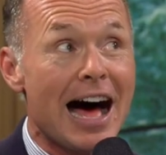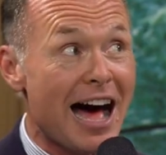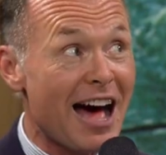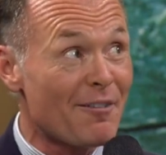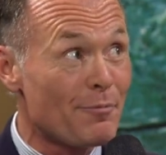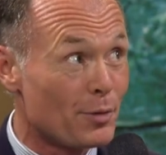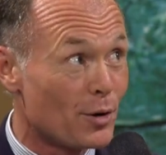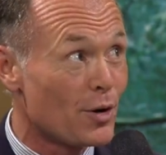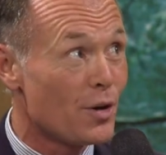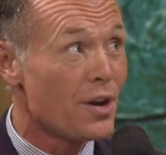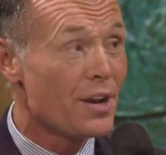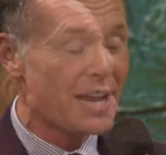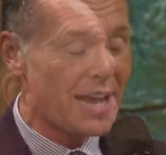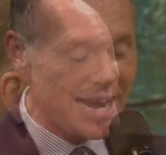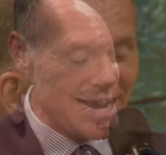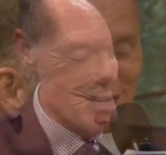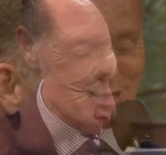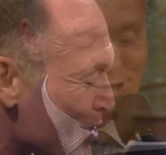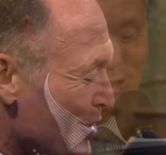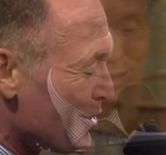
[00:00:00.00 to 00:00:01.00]
I've put
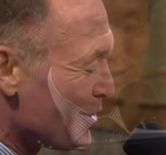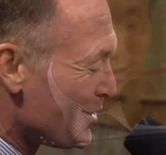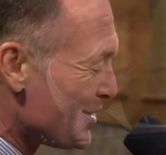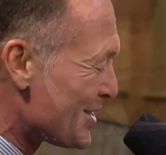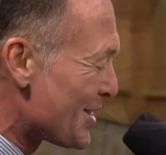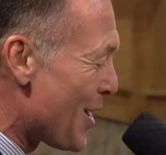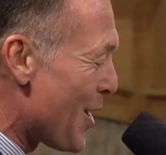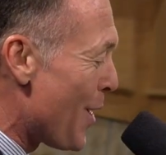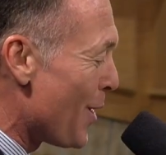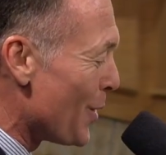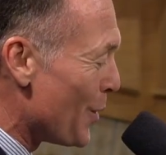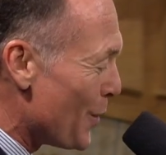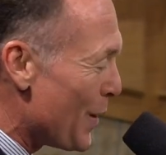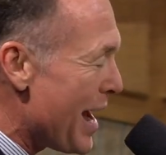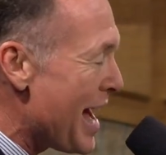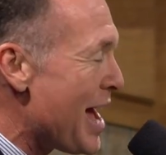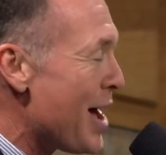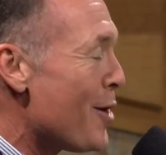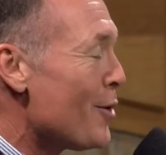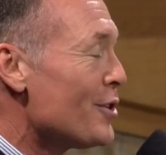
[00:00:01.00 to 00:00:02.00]
angels all
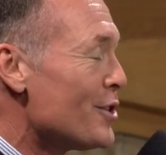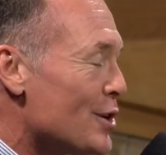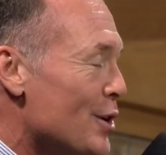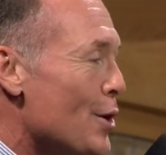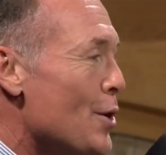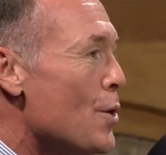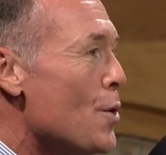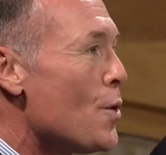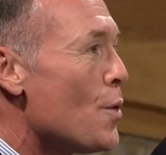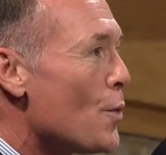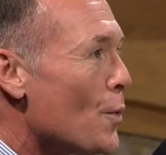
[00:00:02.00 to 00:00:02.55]
around you